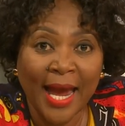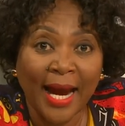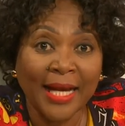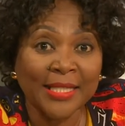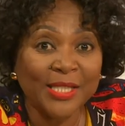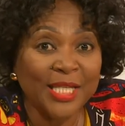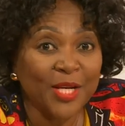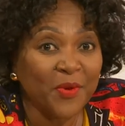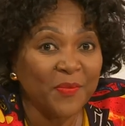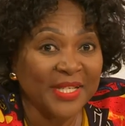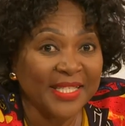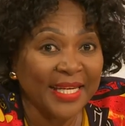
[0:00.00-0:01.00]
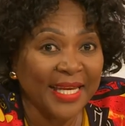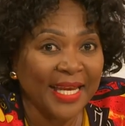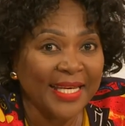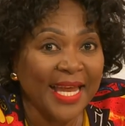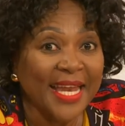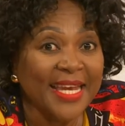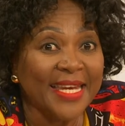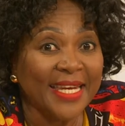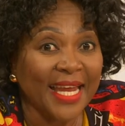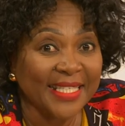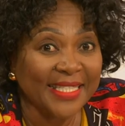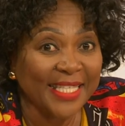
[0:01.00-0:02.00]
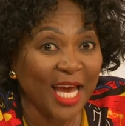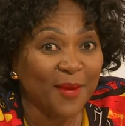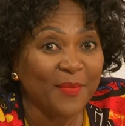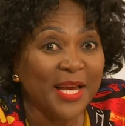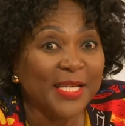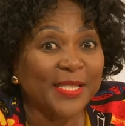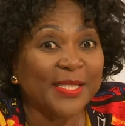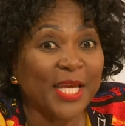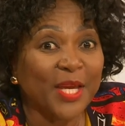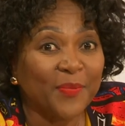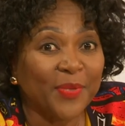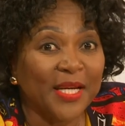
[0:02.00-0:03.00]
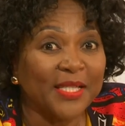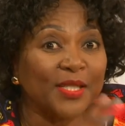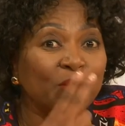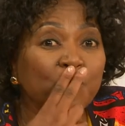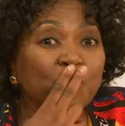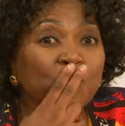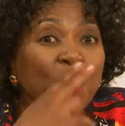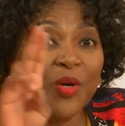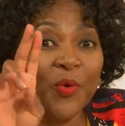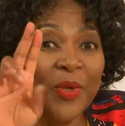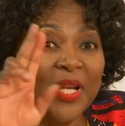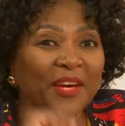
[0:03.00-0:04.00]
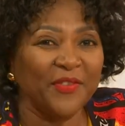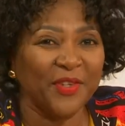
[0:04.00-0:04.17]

Until we meet again next time, same place. We love